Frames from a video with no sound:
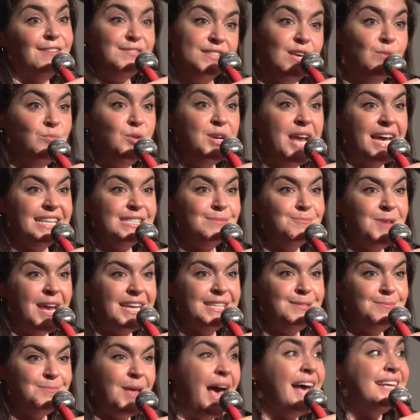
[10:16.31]
If someone
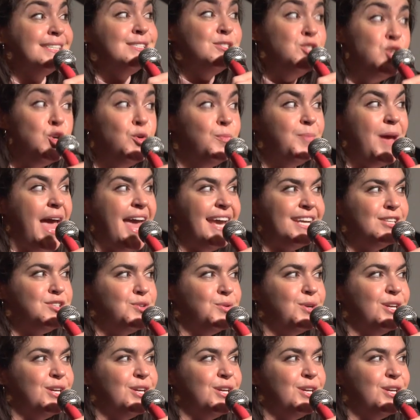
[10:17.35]
has mood bangs,